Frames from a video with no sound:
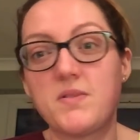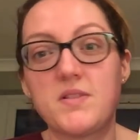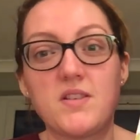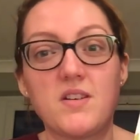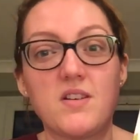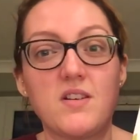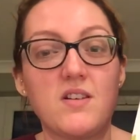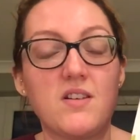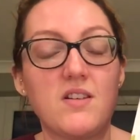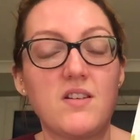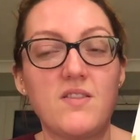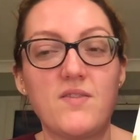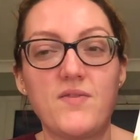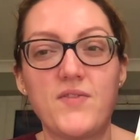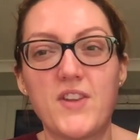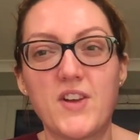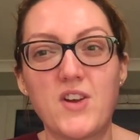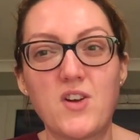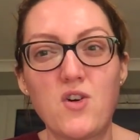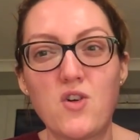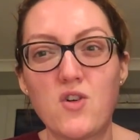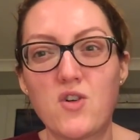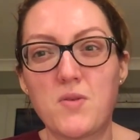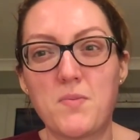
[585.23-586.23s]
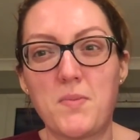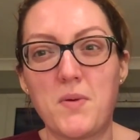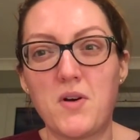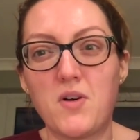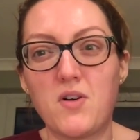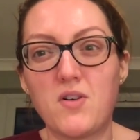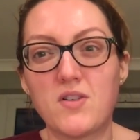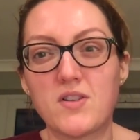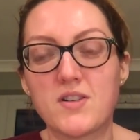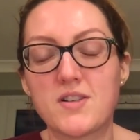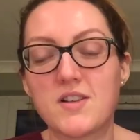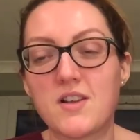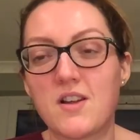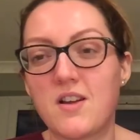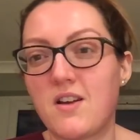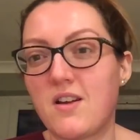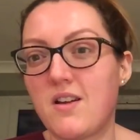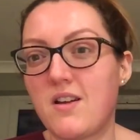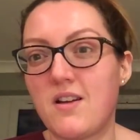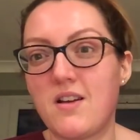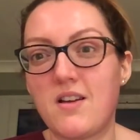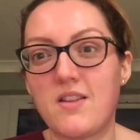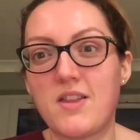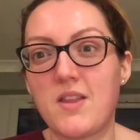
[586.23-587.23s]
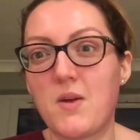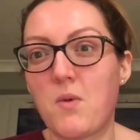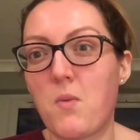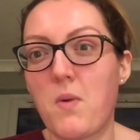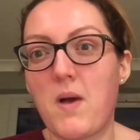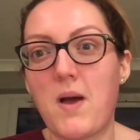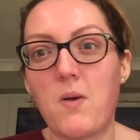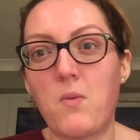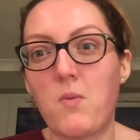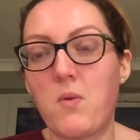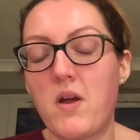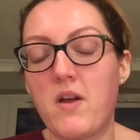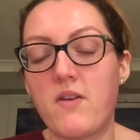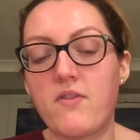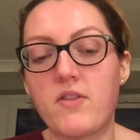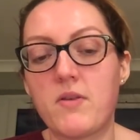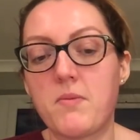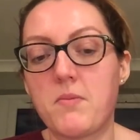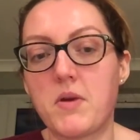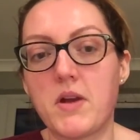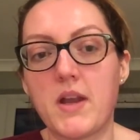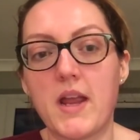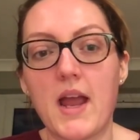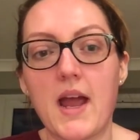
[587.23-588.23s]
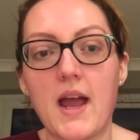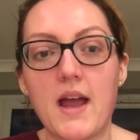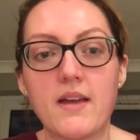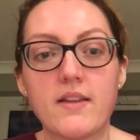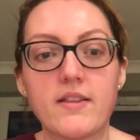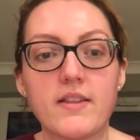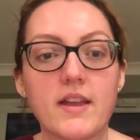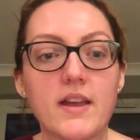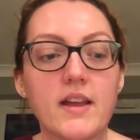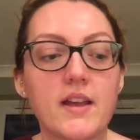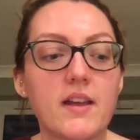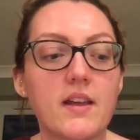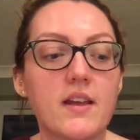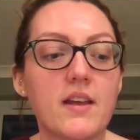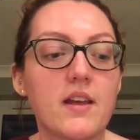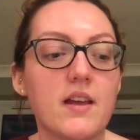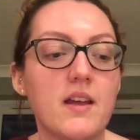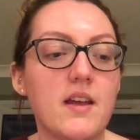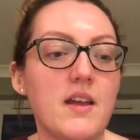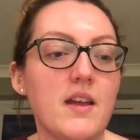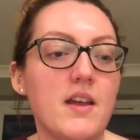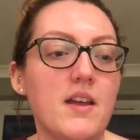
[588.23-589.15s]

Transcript: So the cookbooks, they're well worth the money, I think,